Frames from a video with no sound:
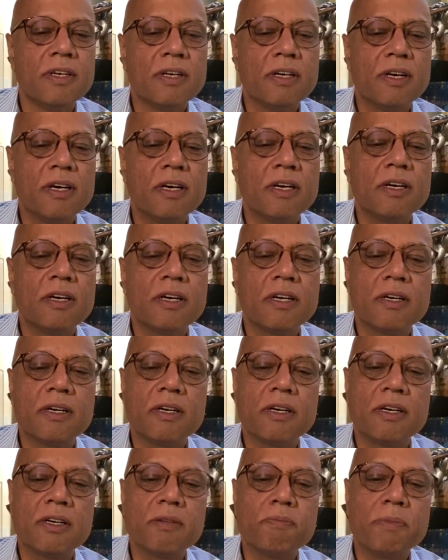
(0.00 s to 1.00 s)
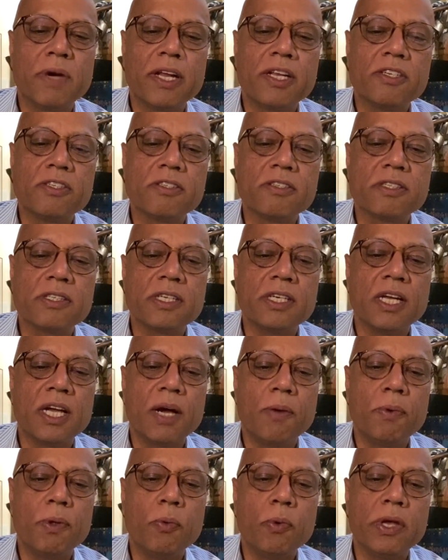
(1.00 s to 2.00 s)
I'm gonna manage to see how
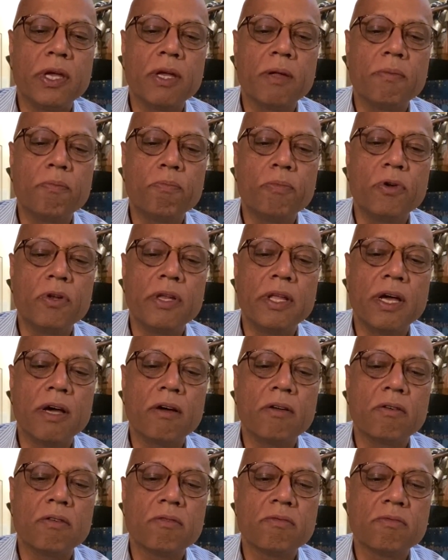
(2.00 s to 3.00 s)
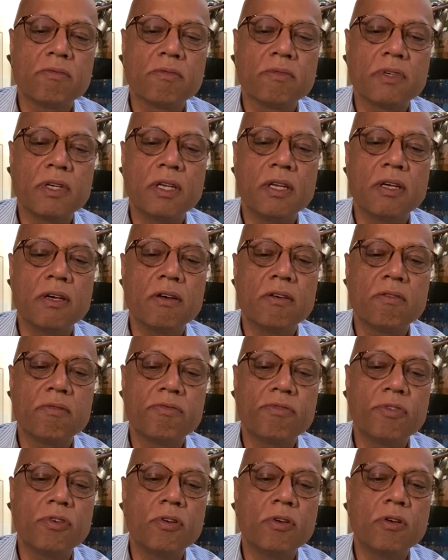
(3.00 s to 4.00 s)
many we can put down, you know,
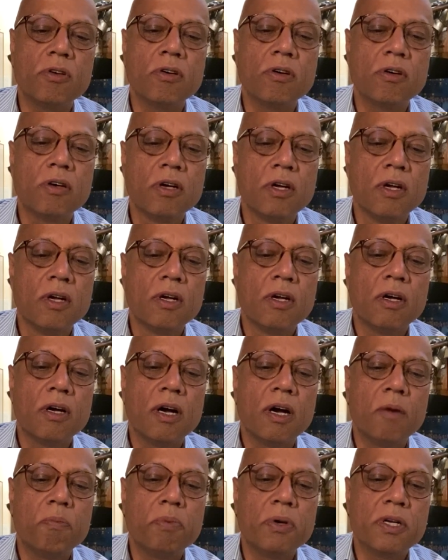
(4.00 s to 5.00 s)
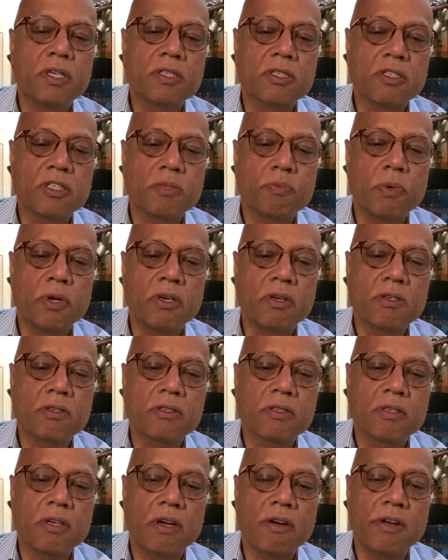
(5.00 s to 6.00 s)
for our personal
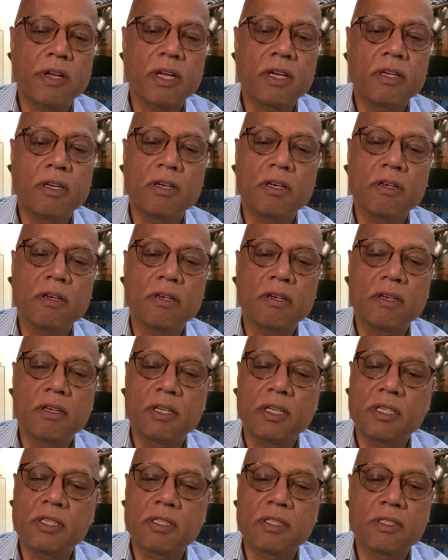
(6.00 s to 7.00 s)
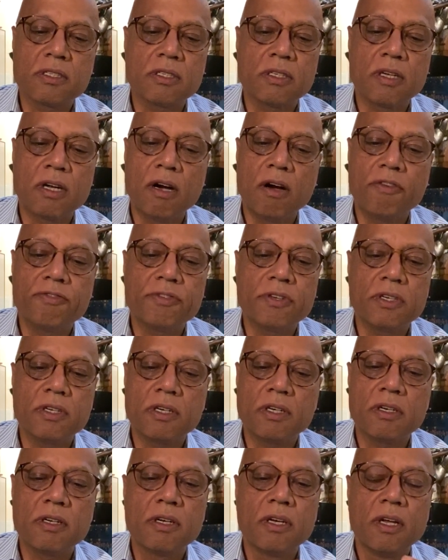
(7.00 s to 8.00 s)
smokes. I reckon this,
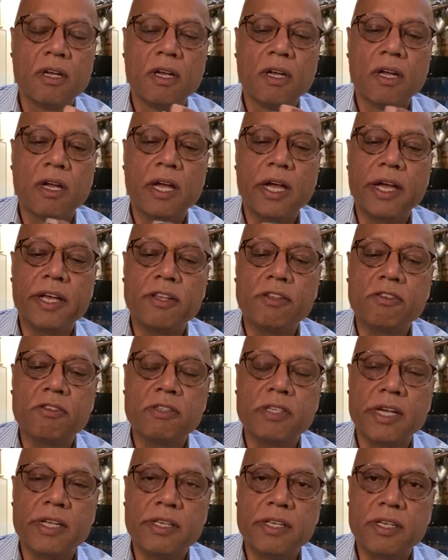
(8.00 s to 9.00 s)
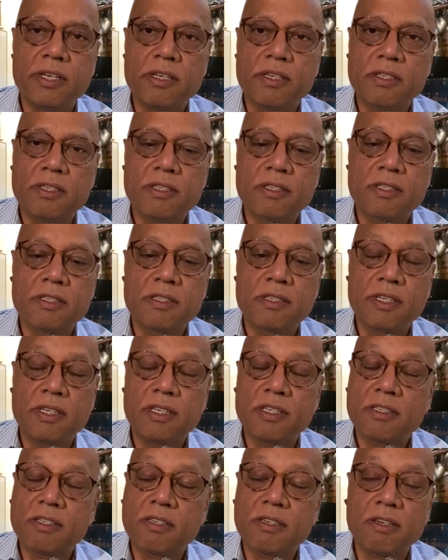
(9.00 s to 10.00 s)
after 8 to 10 years,
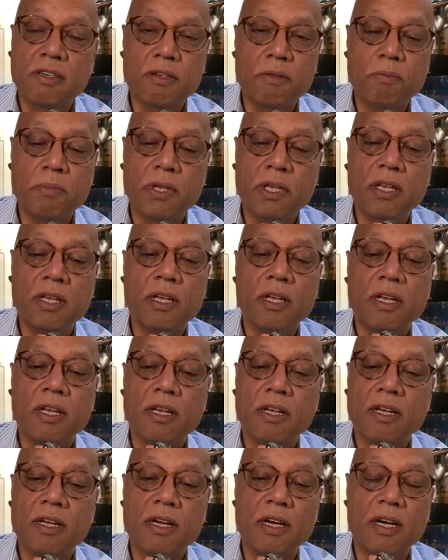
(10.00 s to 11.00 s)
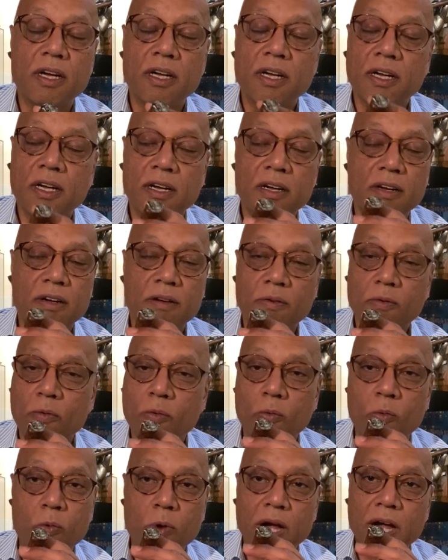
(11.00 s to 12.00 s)
it's gonna be
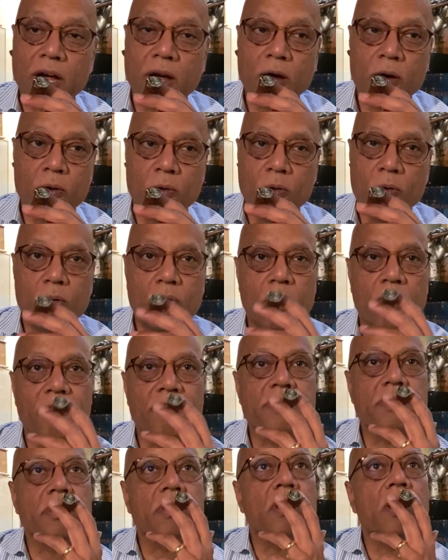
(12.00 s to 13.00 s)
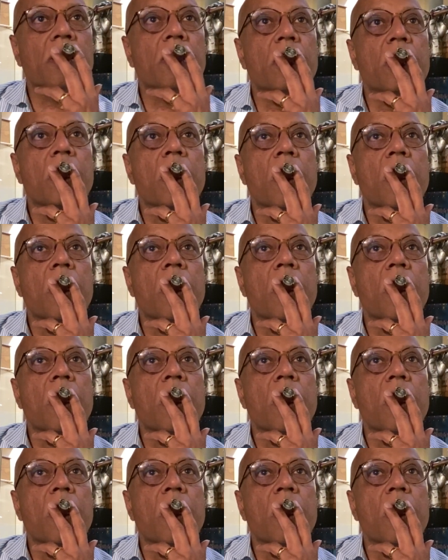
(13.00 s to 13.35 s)
wow of a cigar.